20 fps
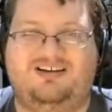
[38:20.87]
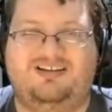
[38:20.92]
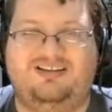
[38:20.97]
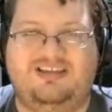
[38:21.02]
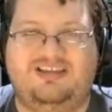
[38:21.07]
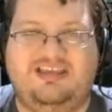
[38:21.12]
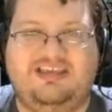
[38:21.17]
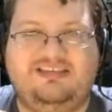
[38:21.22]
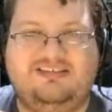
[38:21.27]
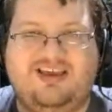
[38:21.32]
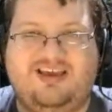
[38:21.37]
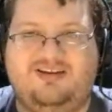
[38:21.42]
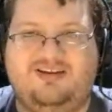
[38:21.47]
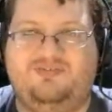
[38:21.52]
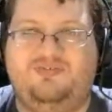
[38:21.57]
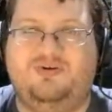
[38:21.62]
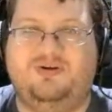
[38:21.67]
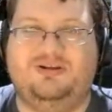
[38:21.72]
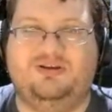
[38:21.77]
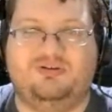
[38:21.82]
He's got a
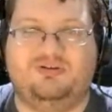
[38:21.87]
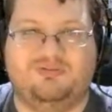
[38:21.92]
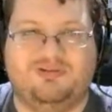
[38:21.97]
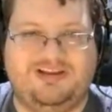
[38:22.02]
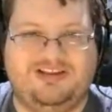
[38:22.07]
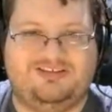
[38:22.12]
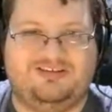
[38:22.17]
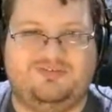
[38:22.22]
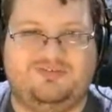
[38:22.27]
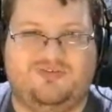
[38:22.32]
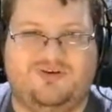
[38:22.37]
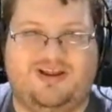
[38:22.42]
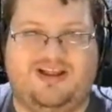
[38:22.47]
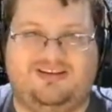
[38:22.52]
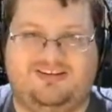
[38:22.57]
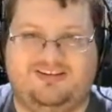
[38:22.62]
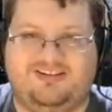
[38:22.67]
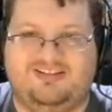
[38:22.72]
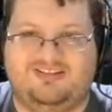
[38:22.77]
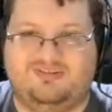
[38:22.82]
very good reason for
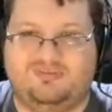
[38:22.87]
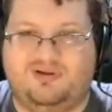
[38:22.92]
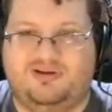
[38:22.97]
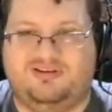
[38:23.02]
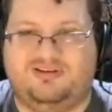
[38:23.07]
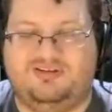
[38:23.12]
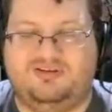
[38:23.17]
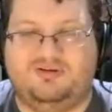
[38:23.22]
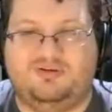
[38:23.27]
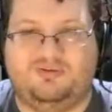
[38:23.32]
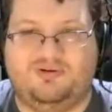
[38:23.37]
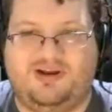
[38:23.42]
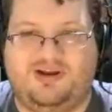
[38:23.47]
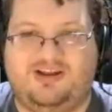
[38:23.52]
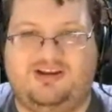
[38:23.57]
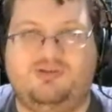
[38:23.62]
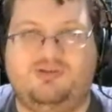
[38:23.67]
acting this way too, and I